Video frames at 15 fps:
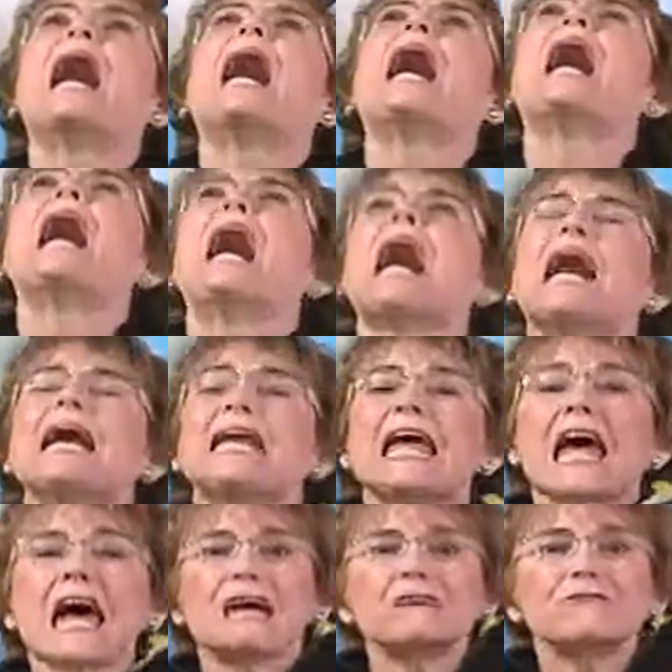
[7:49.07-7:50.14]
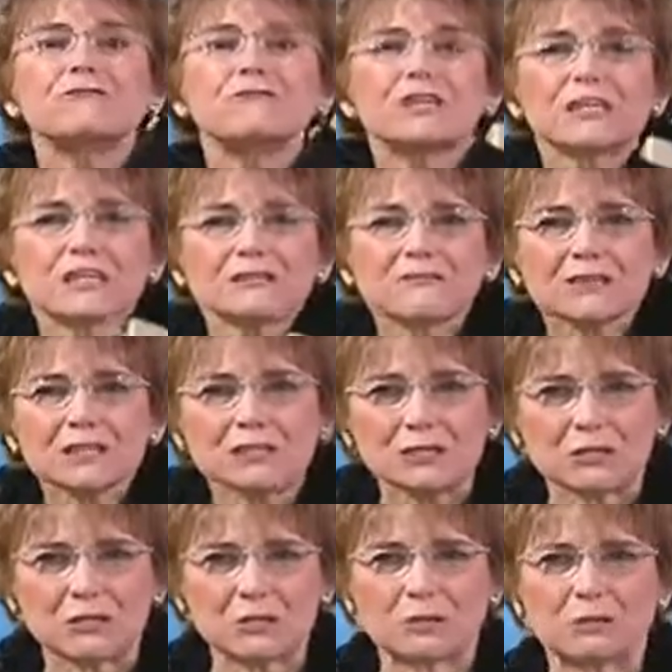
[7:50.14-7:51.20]
I have given
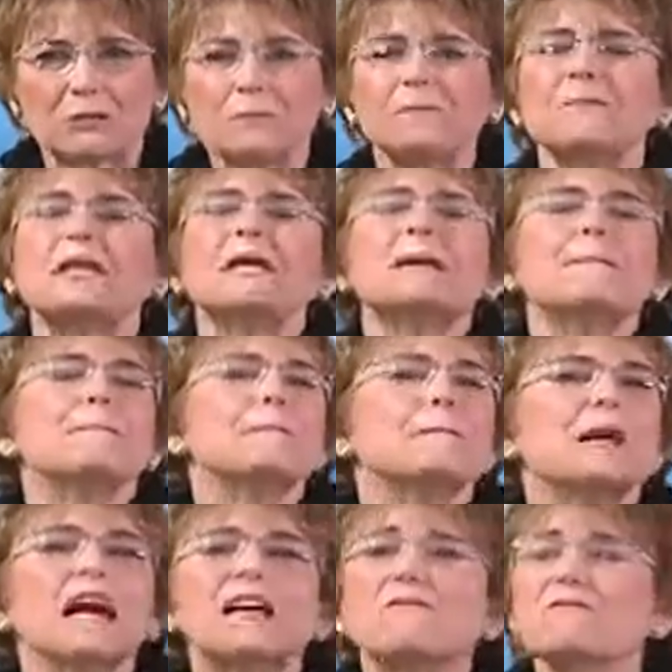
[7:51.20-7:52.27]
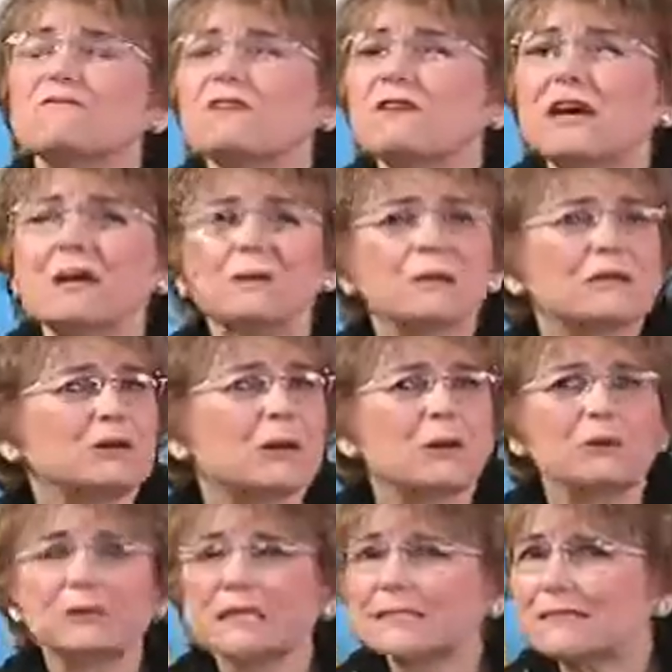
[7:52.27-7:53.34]
you my very
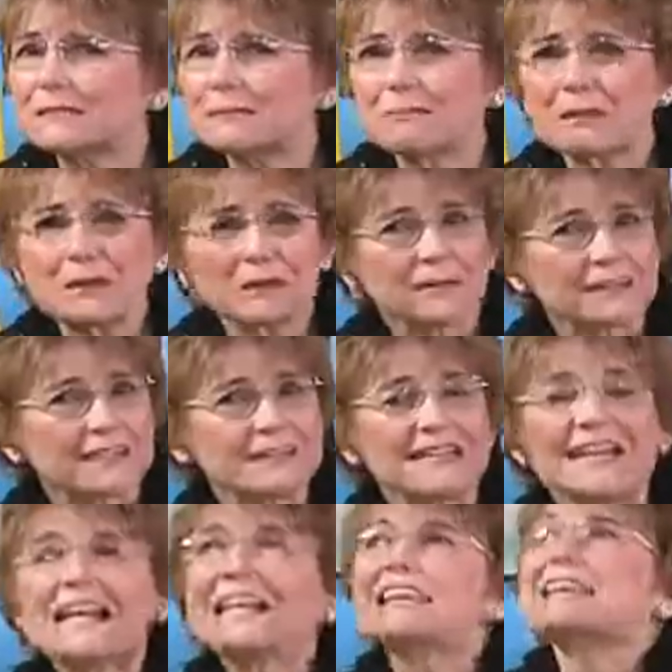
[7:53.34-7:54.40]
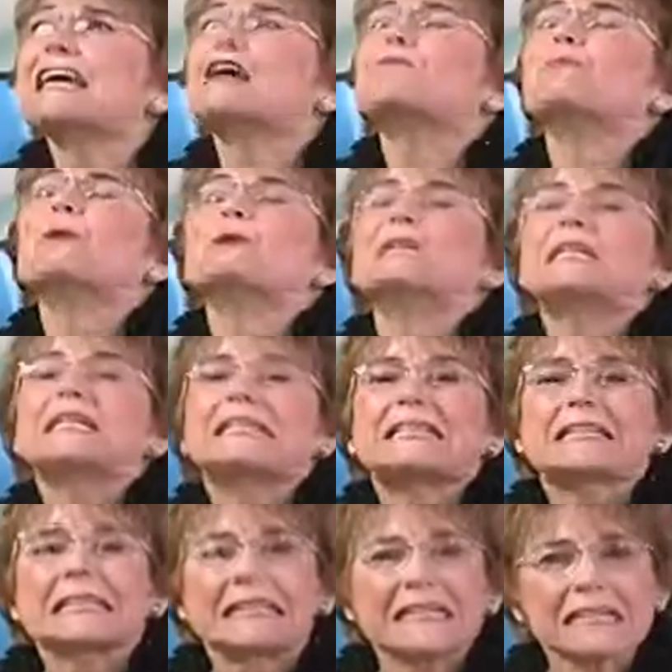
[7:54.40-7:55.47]
Holy Spirit that will
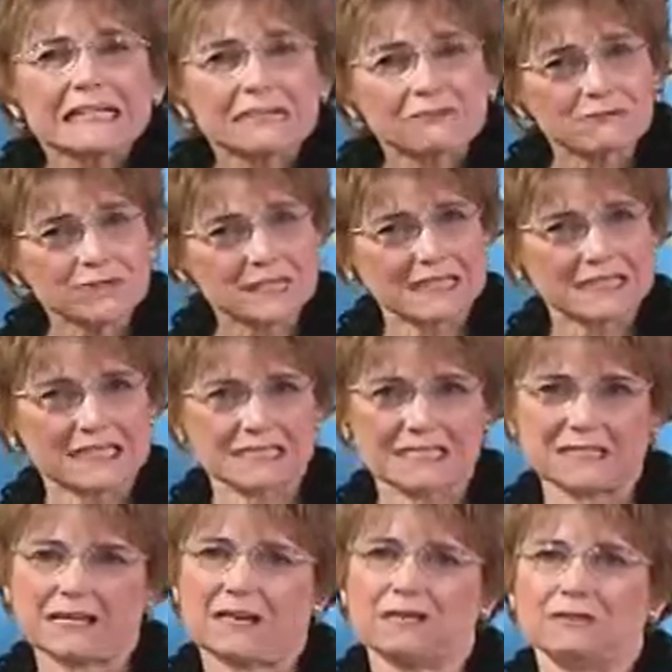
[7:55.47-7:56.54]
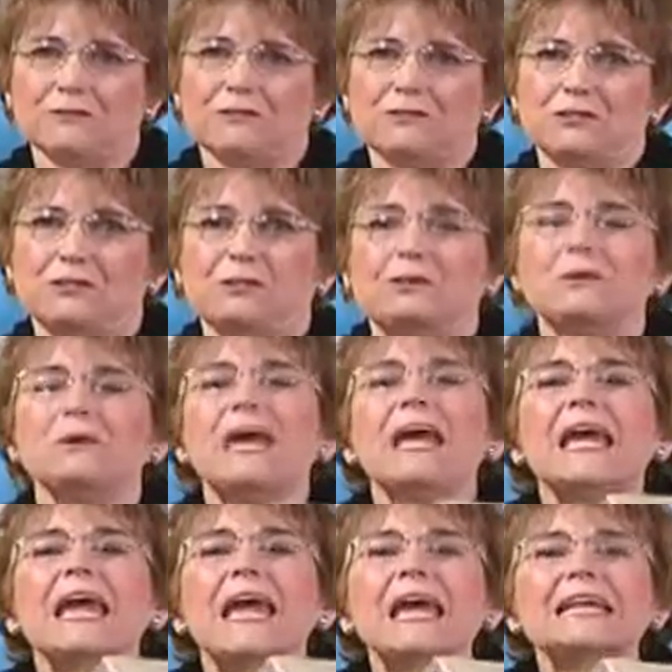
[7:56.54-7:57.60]
live inside of you
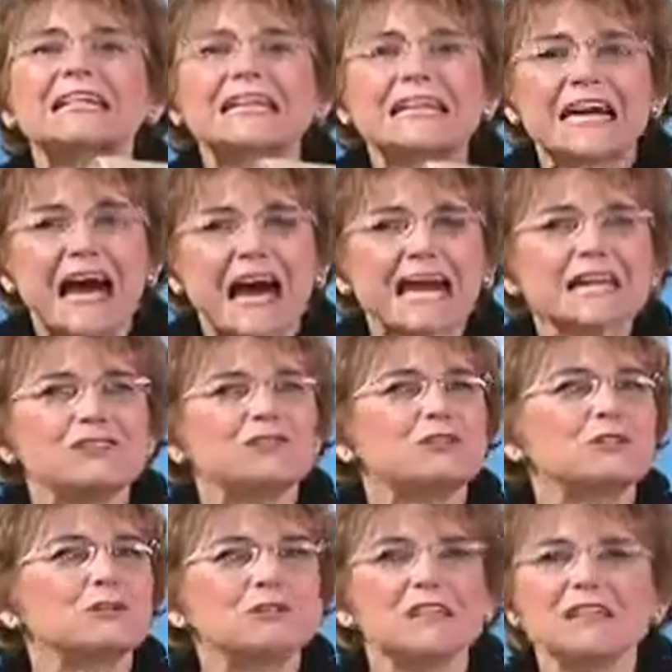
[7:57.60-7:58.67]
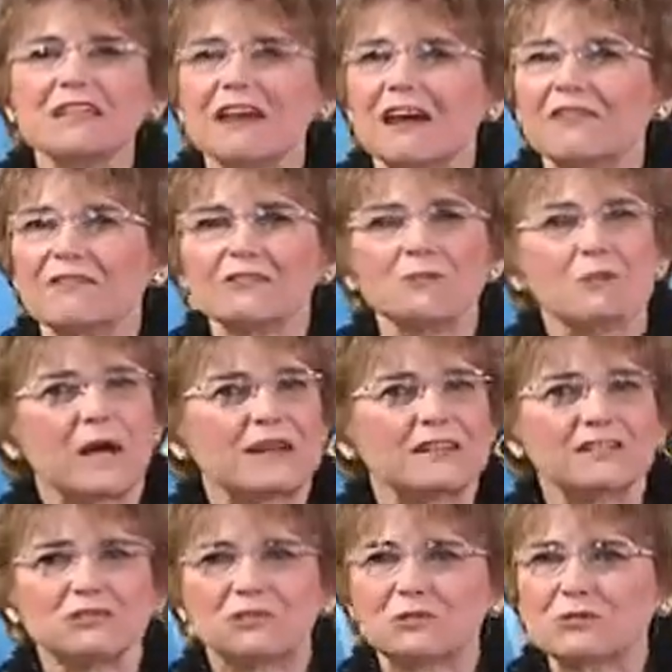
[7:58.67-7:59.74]
and guide you in every way
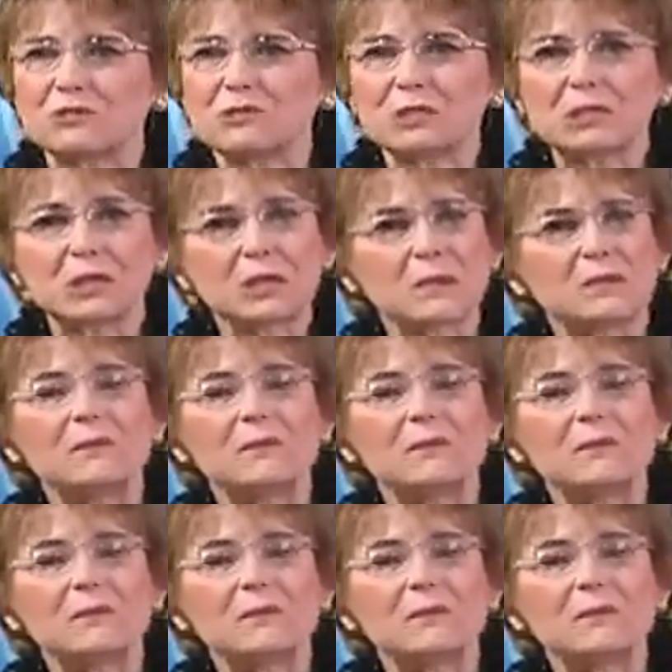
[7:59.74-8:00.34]
that you should go.